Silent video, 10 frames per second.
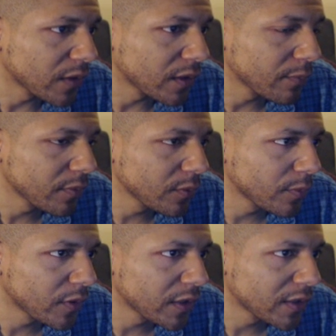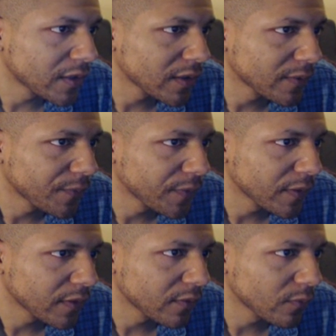our blueprint,
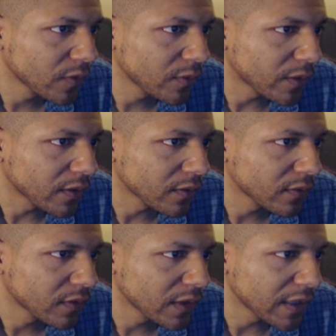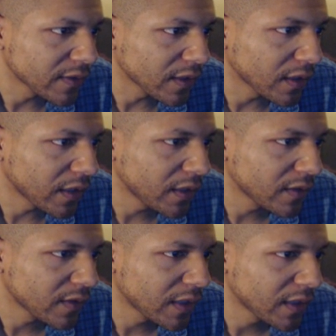we'll do our as a light
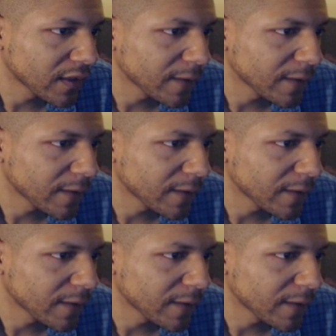attack,